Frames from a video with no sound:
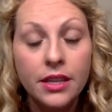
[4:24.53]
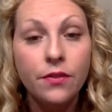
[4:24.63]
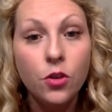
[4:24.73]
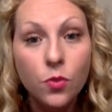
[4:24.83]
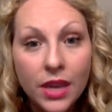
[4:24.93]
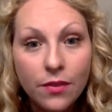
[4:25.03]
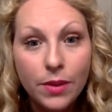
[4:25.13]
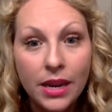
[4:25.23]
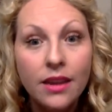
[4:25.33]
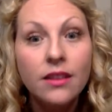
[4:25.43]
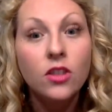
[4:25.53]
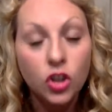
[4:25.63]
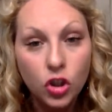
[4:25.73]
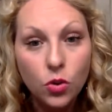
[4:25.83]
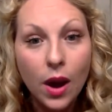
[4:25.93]
if you give me the
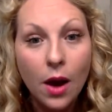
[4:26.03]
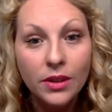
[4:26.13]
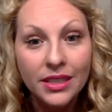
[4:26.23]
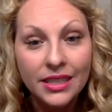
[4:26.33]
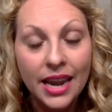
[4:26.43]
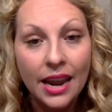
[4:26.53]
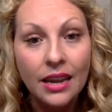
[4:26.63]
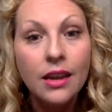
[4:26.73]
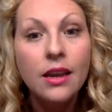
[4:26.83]
2 hours a day,